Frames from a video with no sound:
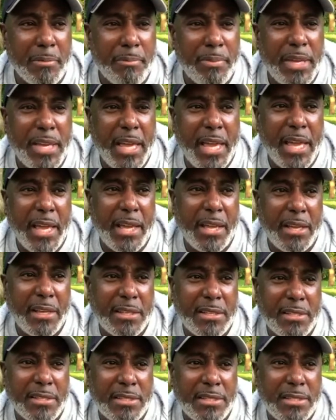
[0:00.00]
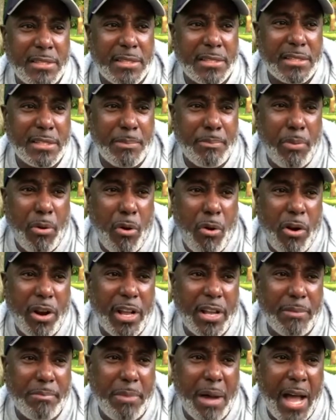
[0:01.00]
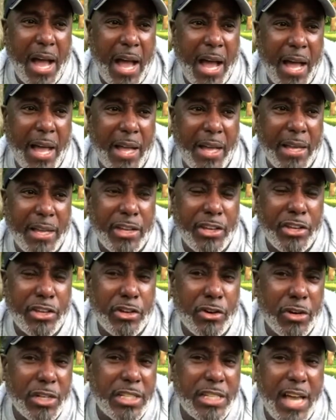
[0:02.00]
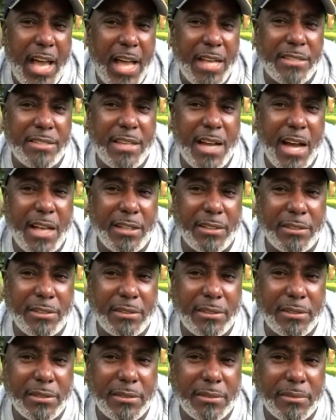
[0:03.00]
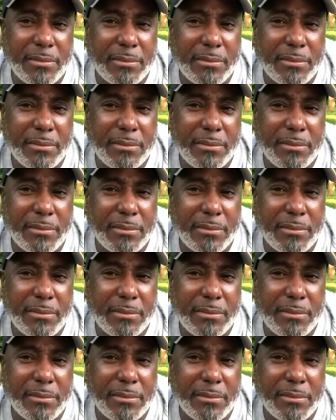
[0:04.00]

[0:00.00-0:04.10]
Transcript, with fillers: being supported by your tax dollars,